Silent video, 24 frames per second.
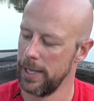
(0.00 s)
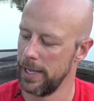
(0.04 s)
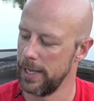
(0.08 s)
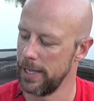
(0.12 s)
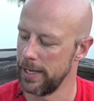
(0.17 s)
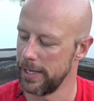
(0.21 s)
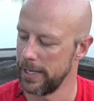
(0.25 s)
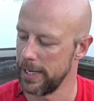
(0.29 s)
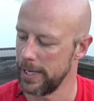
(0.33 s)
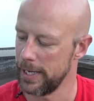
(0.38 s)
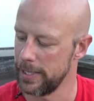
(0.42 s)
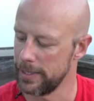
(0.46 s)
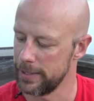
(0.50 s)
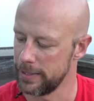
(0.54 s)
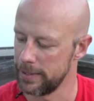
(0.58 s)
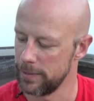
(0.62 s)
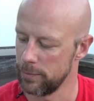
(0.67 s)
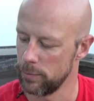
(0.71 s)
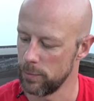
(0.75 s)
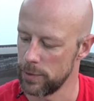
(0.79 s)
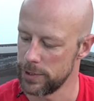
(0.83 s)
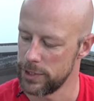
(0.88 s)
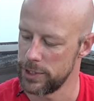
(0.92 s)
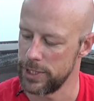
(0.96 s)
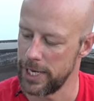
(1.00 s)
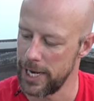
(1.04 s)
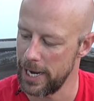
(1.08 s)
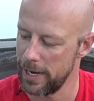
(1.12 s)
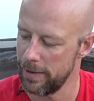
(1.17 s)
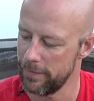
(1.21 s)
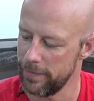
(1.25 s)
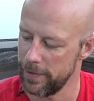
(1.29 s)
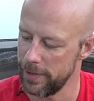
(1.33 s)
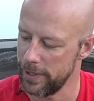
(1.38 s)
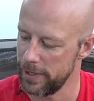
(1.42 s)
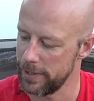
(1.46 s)
And again, what you
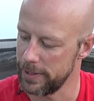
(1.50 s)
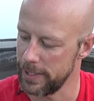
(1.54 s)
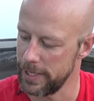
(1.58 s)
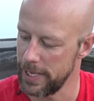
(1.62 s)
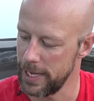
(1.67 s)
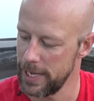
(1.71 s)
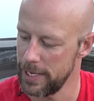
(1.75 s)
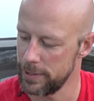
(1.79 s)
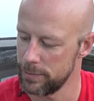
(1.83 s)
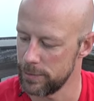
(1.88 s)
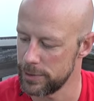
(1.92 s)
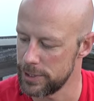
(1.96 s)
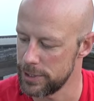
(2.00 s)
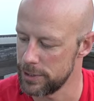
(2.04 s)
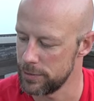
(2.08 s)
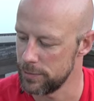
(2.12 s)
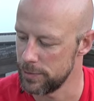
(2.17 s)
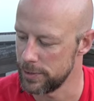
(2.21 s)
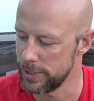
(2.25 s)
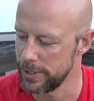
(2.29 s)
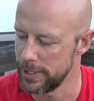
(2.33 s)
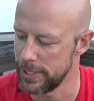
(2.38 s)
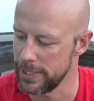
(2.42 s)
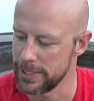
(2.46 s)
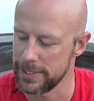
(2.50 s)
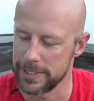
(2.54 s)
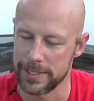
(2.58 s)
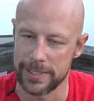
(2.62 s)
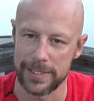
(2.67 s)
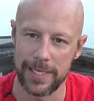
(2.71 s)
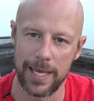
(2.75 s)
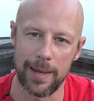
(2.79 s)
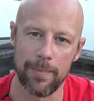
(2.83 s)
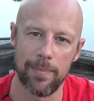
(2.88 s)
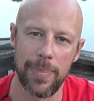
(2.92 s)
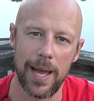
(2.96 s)
have there at the end, which is really nice, is
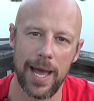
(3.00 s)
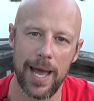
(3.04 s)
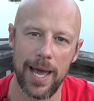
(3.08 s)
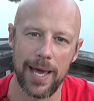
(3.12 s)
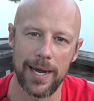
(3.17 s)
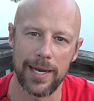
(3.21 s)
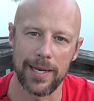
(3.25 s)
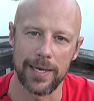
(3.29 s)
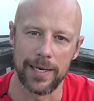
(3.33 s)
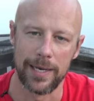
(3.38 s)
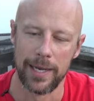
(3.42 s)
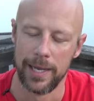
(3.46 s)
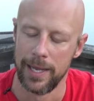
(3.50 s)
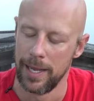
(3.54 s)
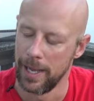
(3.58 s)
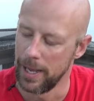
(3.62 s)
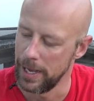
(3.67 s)
that padded